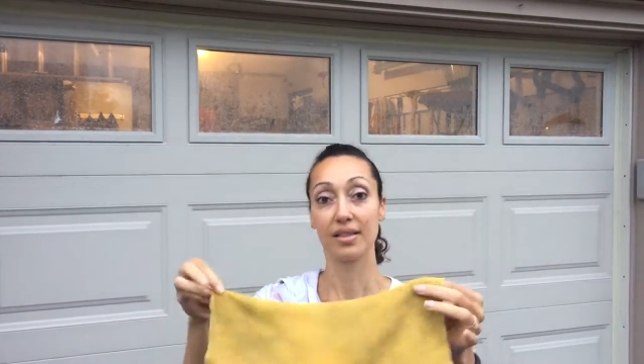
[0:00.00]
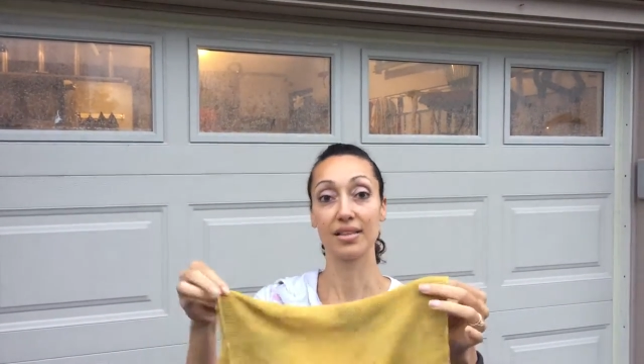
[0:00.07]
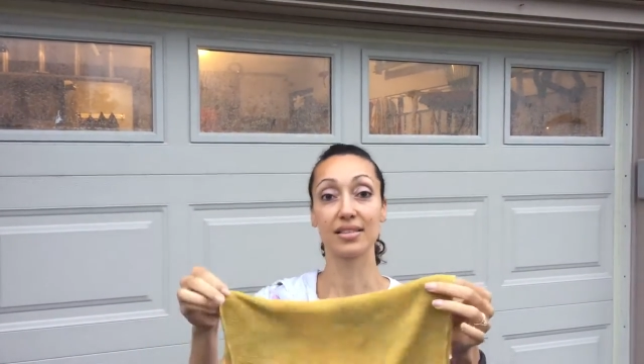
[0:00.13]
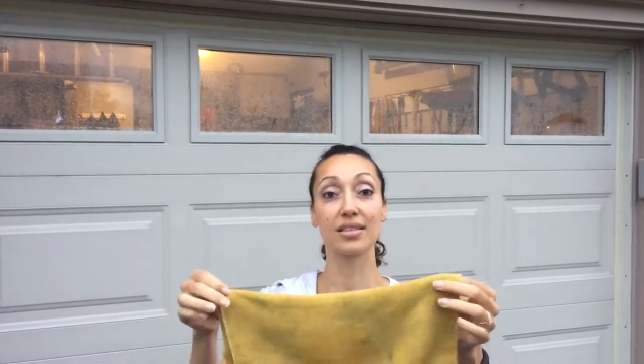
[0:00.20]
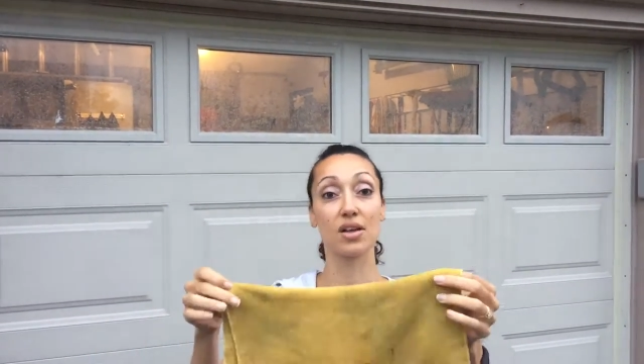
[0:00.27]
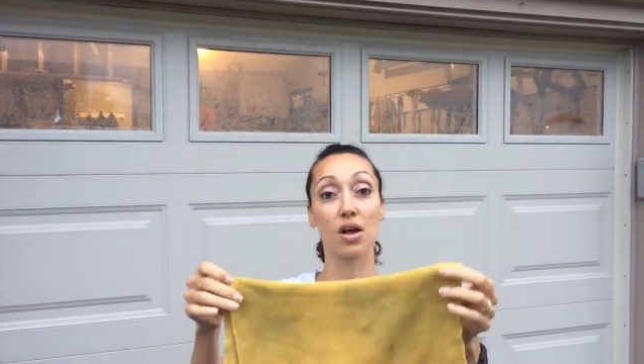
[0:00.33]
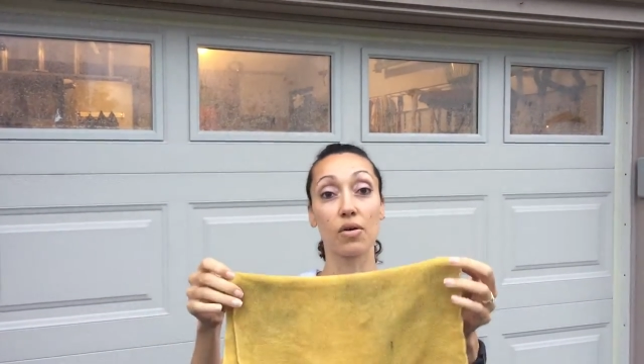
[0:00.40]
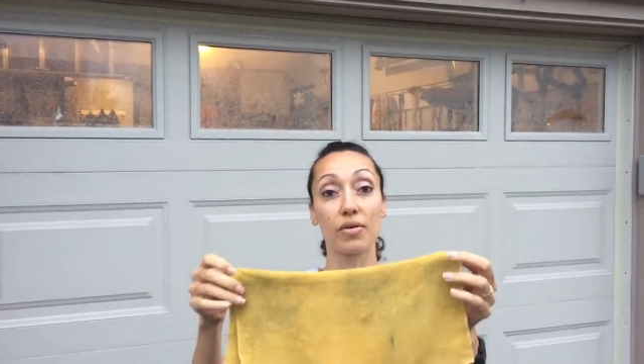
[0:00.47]

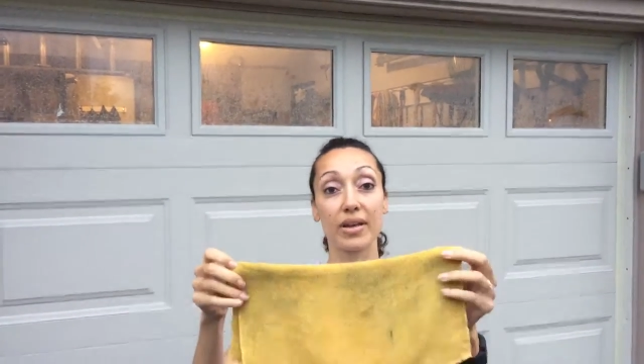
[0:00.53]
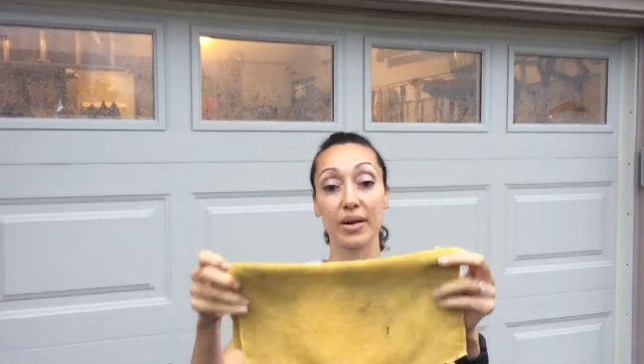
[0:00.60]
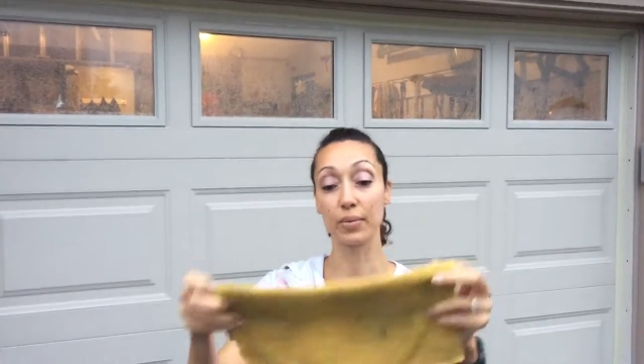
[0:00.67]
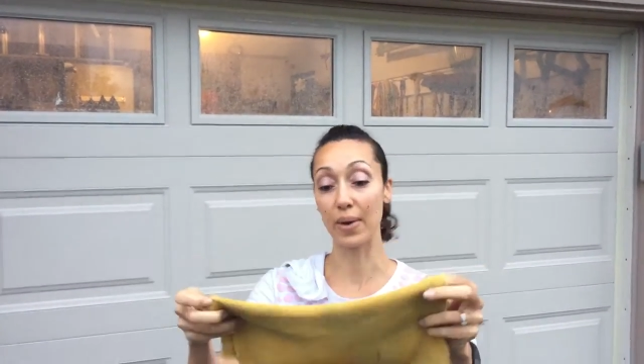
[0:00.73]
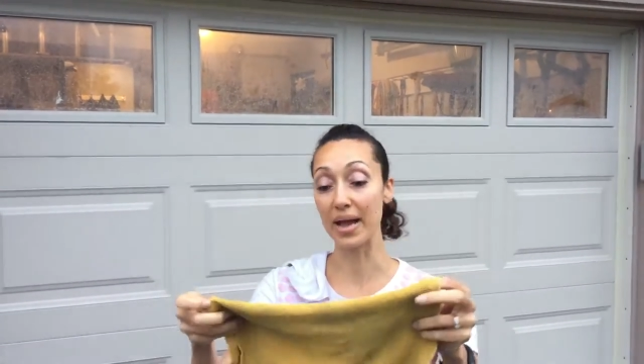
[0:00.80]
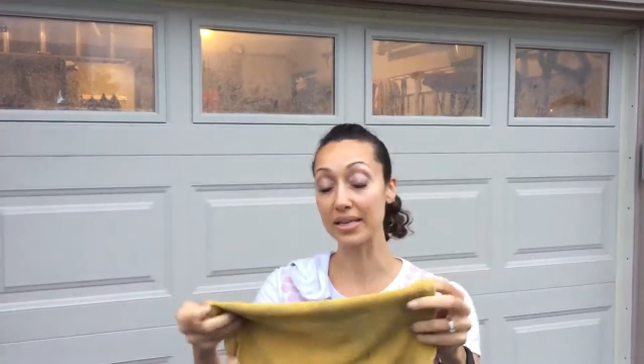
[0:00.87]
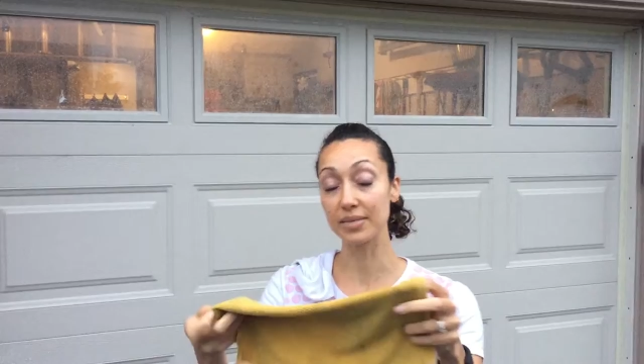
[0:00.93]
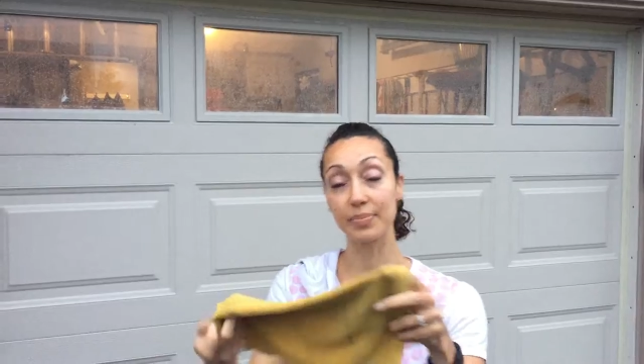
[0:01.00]
This is already
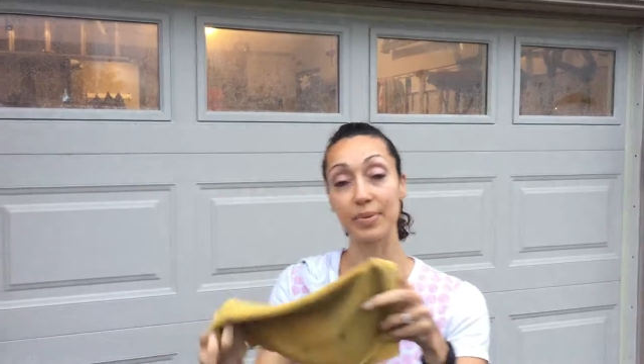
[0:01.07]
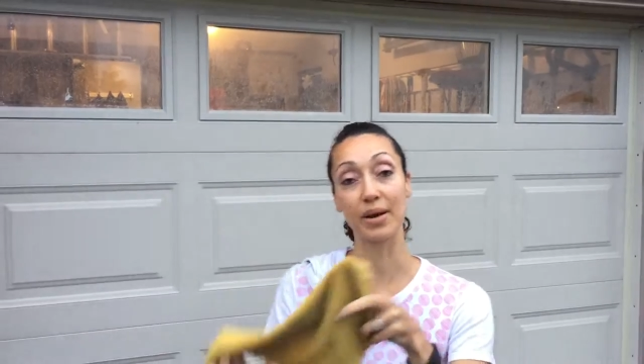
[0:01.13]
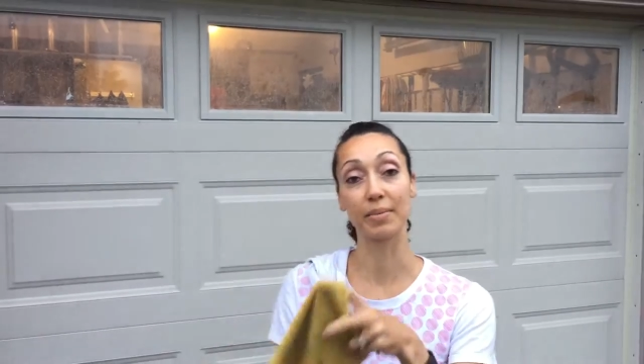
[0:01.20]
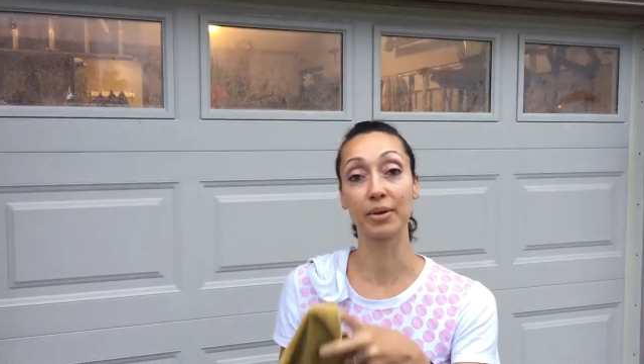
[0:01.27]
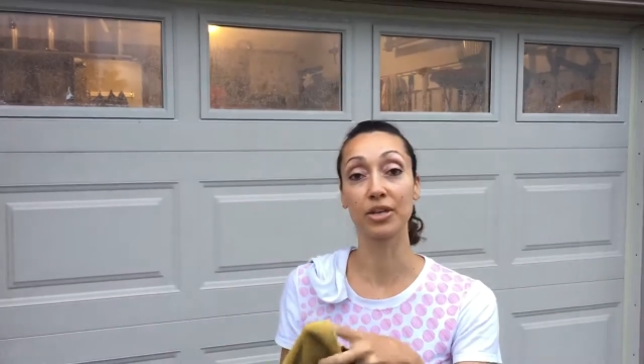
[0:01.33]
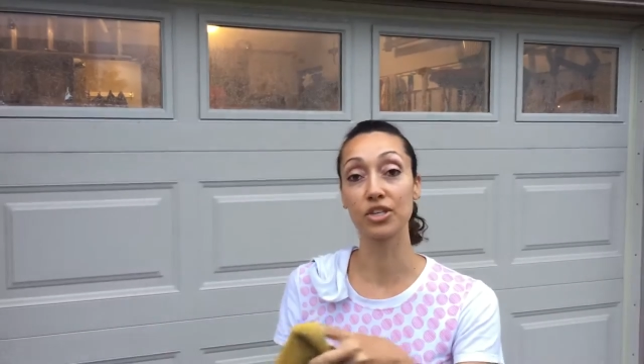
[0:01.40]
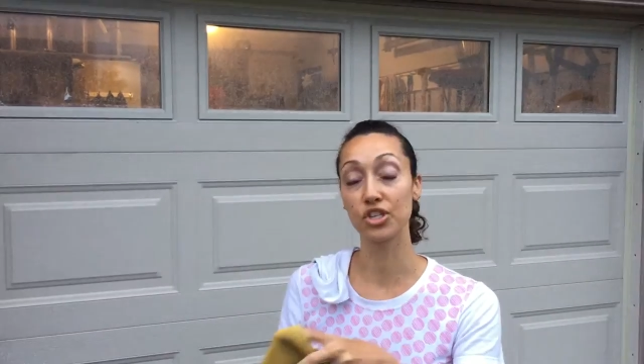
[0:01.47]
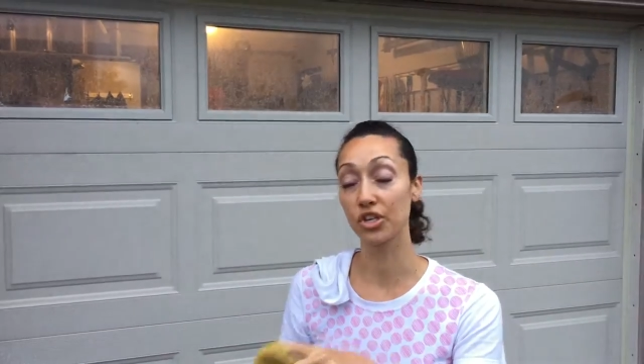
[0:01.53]
wet, but
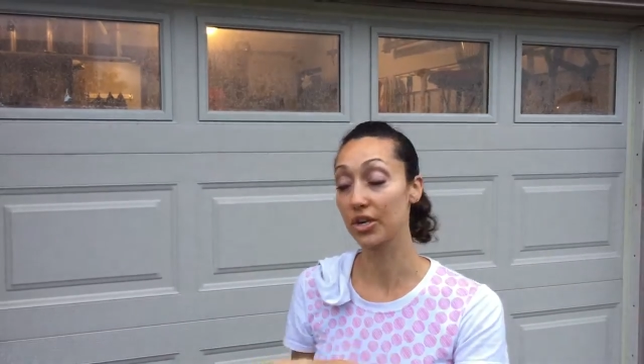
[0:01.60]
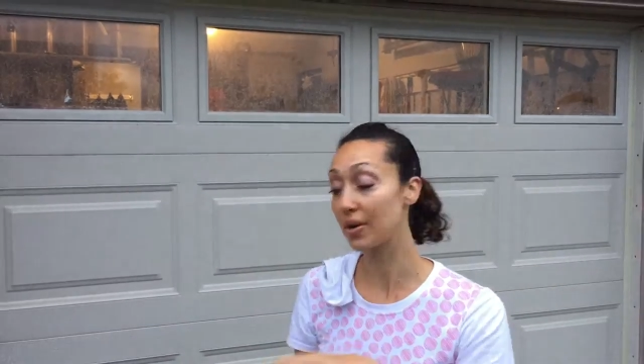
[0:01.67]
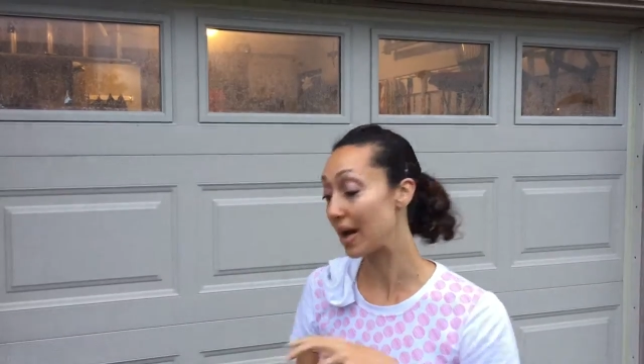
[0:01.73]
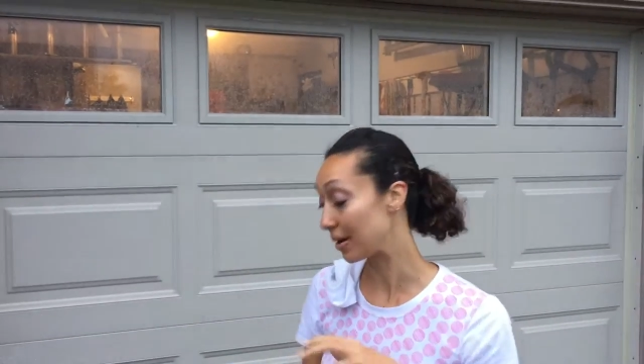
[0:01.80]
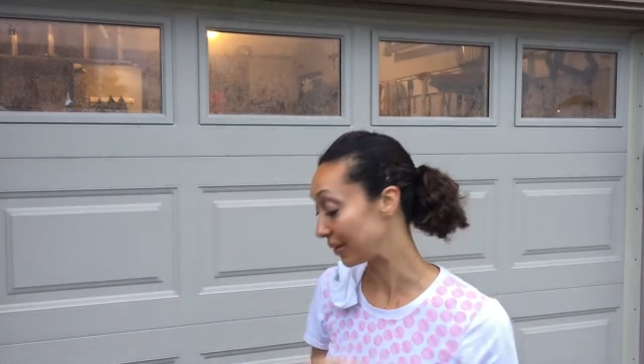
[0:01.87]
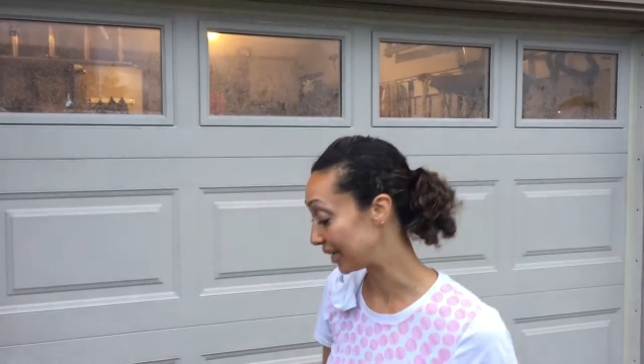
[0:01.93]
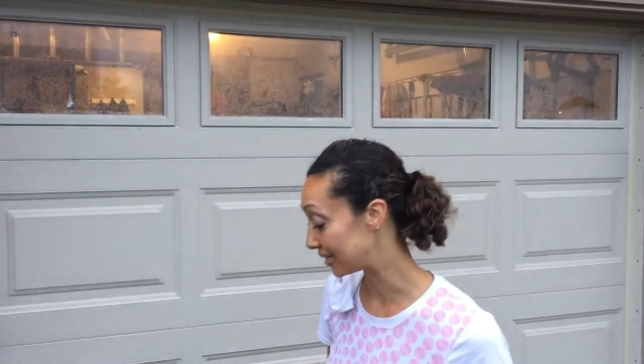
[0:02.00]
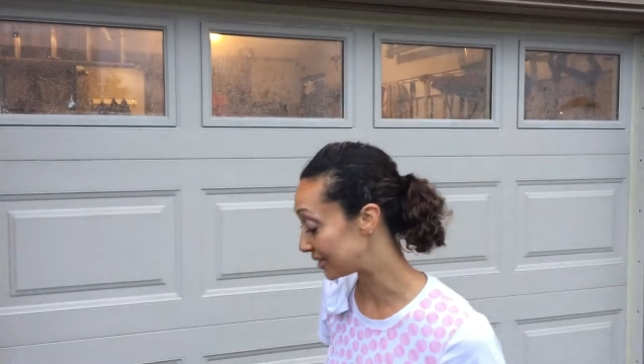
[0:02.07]
I'm gonna show you
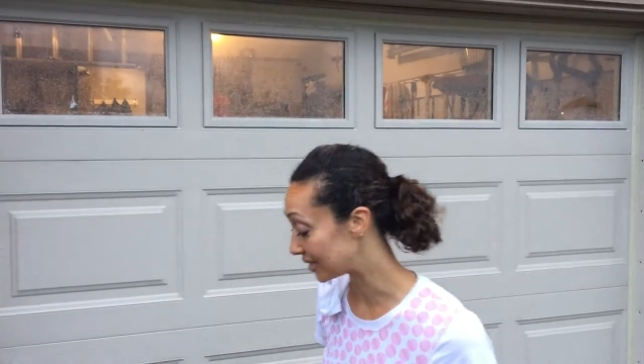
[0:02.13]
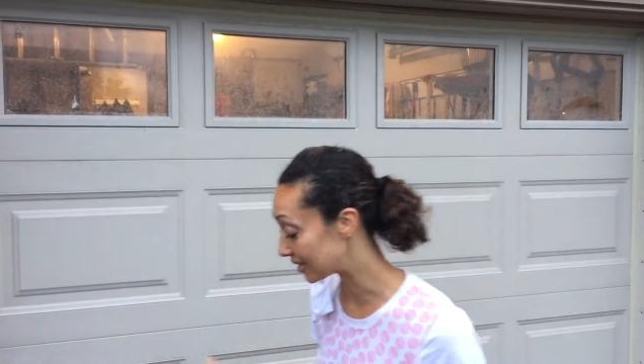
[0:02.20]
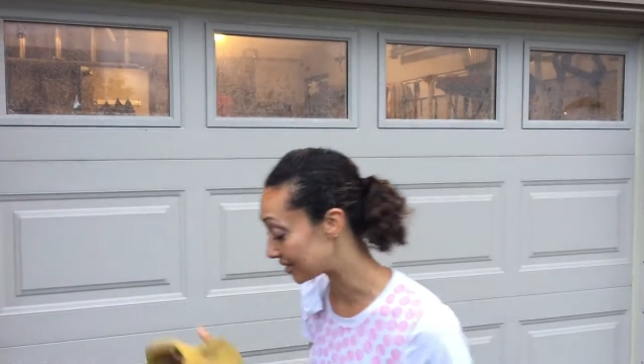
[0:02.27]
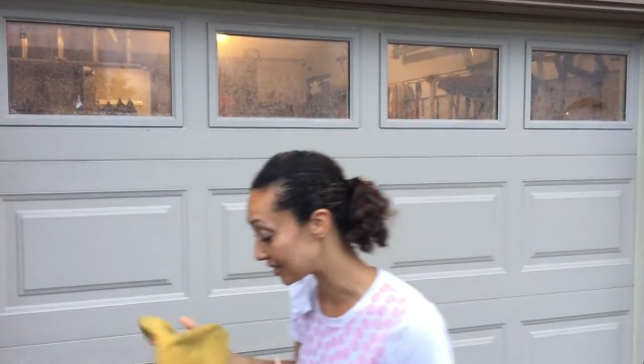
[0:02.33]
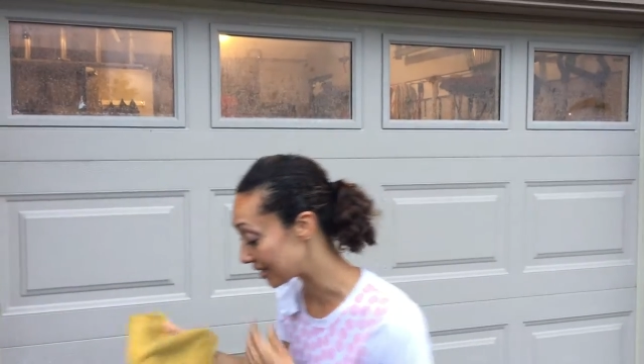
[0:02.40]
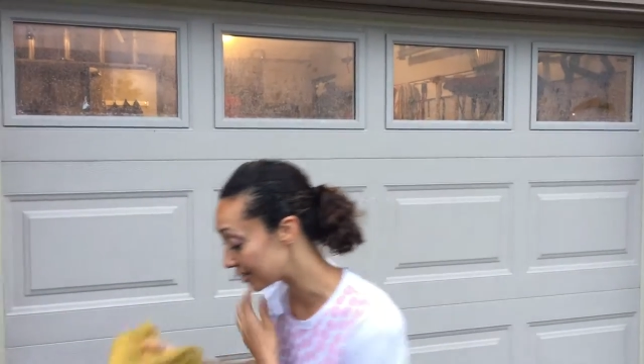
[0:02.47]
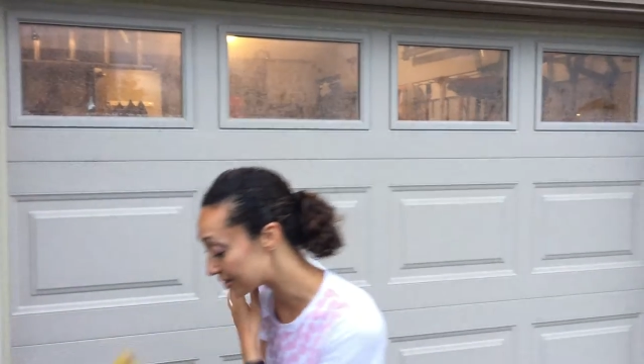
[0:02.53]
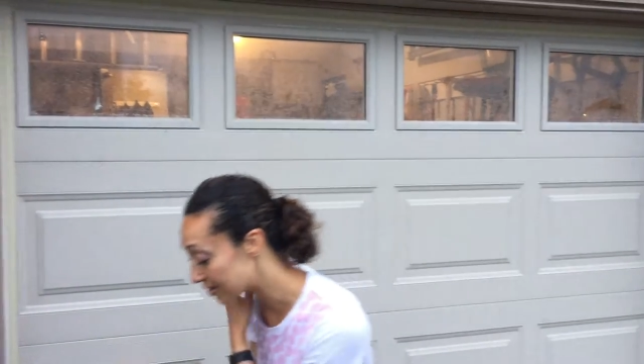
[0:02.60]
how easy
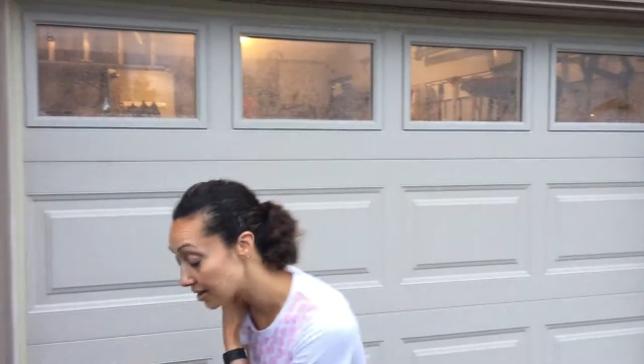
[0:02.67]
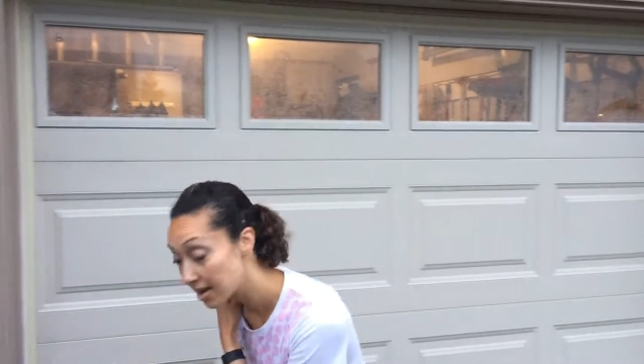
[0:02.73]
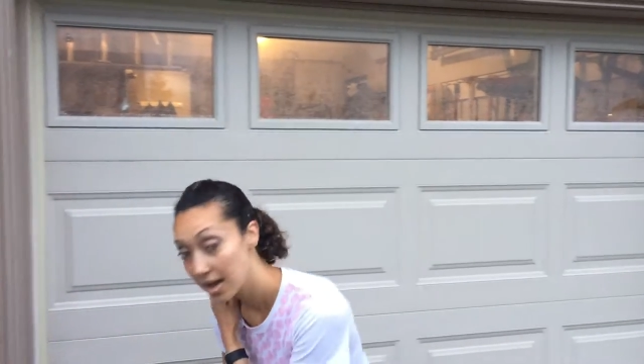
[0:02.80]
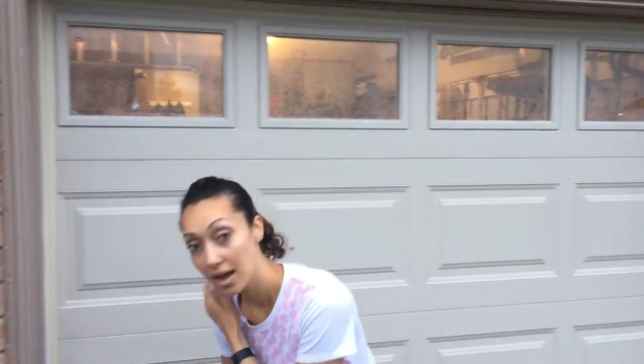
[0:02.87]
this is.